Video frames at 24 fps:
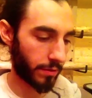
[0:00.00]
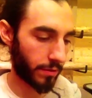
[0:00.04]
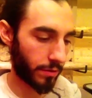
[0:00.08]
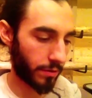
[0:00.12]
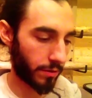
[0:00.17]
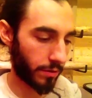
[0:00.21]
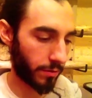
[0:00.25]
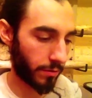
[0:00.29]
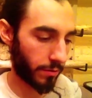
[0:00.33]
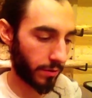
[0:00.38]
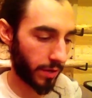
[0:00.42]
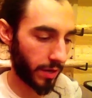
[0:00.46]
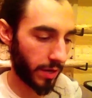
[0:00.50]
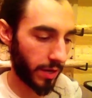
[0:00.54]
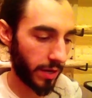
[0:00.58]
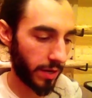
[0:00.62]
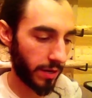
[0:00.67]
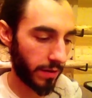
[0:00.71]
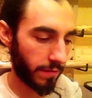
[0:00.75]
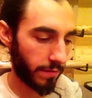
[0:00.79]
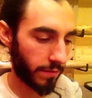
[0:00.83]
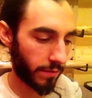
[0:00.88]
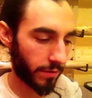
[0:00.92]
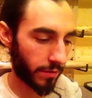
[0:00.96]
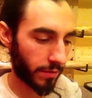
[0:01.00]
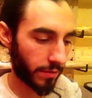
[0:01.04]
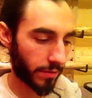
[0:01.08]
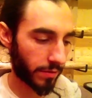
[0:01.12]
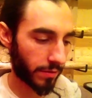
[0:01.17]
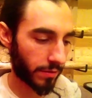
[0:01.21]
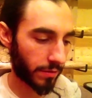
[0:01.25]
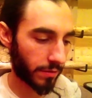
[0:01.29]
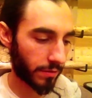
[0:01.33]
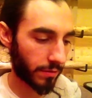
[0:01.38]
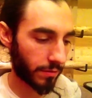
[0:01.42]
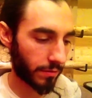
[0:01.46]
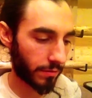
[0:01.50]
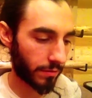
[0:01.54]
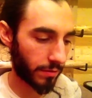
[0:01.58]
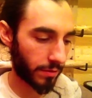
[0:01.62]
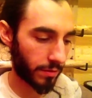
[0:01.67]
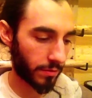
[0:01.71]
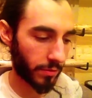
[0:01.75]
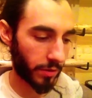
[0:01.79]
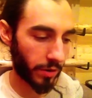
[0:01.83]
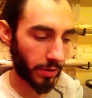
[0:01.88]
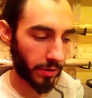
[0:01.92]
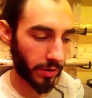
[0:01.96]
Go with 80 first, which
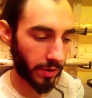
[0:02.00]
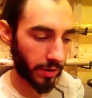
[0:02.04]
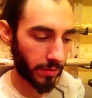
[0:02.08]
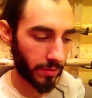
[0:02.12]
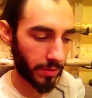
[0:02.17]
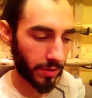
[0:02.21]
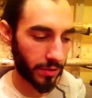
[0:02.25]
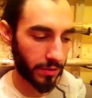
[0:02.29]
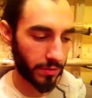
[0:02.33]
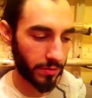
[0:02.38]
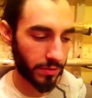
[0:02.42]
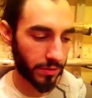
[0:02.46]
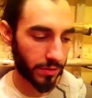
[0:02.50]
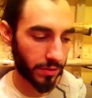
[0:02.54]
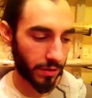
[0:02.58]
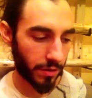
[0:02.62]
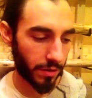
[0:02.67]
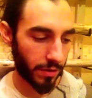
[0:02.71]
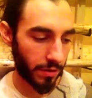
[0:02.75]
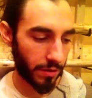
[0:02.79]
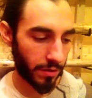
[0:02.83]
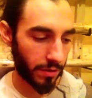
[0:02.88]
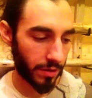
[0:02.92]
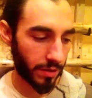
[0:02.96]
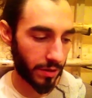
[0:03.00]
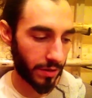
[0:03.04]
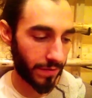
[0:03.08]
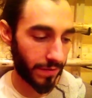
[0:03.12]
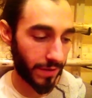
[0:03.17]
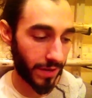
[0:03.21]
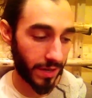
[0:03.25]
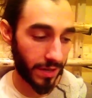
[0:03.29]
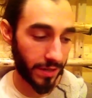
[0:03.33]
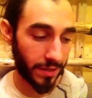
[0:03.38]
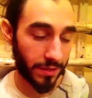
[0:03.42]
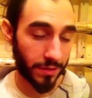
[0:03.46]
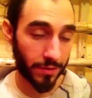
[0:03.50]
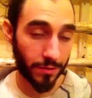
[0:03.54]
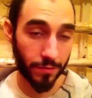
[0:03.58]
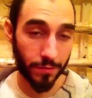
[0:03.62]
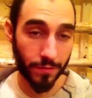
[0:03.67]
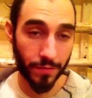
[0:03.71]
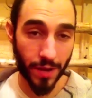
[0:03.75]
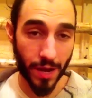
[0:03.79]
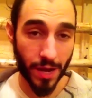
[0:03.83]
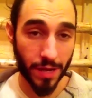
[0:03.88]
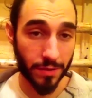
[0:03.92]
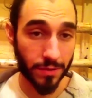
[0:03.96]
is where I recommend you start. If 80 is too
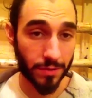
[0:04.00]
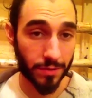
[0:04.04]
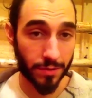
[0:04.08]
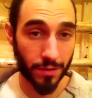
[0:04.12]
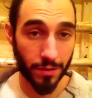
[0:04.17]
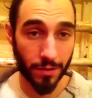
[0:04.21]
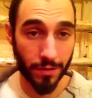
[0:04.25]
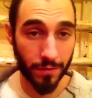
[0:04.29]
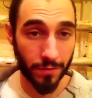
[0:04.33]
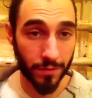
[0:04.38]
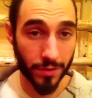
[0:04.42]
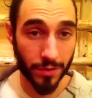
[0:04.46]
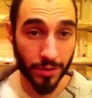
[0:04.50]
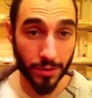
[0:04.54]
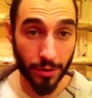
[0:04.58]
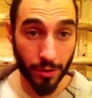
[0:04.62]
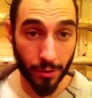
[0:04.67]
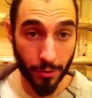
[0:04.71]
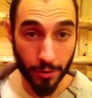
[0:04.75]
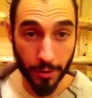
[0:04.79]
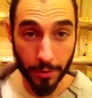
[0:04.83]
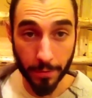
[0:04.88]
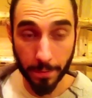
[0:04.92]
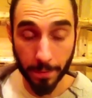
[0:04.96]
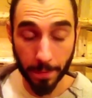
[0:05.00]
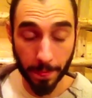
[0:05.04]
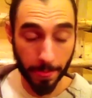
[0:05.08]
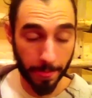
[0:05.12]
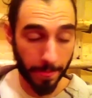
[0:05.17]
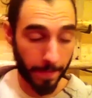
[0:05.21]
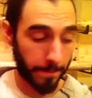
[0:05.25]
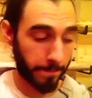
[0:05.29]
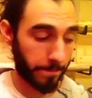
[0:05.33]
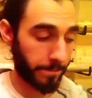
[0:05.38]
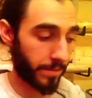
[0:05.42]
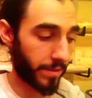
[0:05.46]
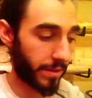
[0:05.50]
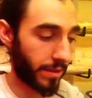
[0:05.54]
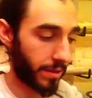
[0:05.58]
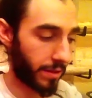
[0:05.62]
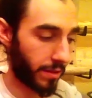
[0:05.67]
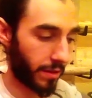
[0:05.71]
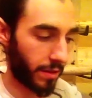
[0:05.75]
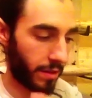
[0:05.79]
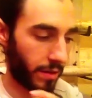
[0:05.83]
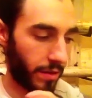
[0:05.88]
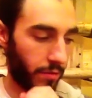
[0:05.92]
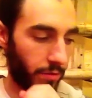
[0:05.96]
fast, start even slower.
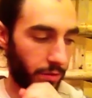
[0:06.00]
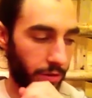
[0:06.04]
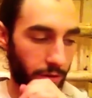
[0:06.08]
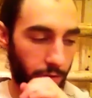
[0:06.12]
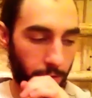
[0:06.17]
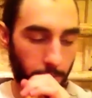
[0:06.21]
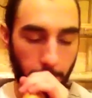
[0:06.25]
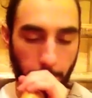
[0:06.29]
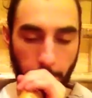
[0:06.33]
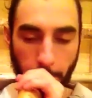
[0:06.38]
Here we go.